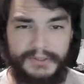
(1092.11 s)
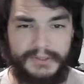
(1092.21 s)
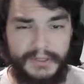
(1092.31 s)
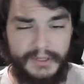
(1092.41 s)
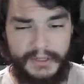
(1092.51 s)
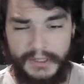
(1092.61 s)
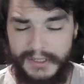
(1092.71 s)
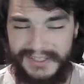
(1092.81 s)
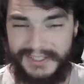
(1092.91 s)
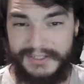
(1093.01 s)

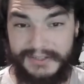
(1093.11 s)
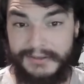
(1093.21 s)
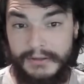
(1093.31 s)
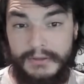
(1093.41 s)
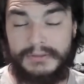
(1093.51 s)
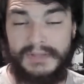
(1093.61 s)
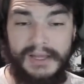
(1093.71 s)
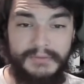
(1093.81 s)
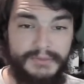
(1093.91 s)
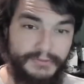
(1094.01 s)
it takes a long
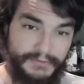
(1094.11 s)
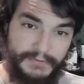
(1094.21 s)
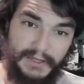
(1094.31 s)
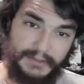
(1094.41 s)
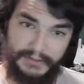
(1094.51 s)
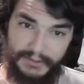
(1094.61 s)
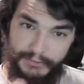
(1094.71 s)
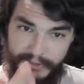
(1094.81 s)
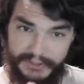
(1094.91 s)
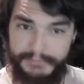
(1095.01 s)
time to find the
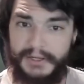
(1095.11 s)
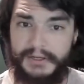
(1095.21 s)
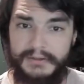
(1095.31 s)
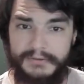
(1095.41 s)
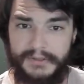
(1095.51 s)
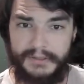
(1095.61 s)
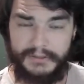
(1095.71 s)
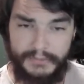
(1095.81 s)
sweet spot of like,